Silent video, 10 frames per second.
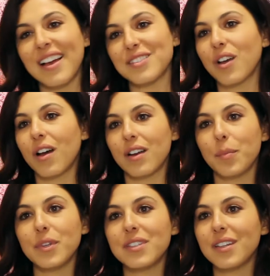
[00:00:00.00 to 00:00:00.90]
has gone
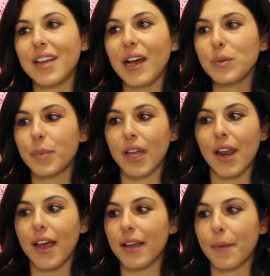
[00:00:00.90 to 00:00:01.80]
up until now,
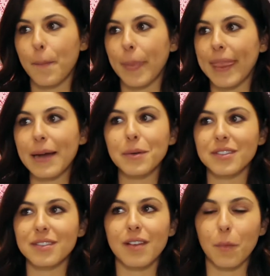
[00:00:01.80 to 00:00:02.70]
but that
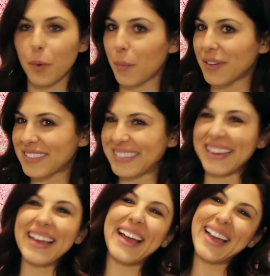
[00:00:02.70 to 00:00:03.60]
wasn't on purpose.
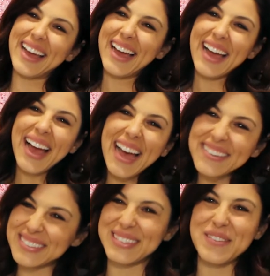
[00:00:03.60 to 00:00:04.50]
That
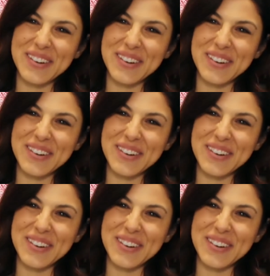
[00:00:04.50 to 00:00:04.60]
wasn't on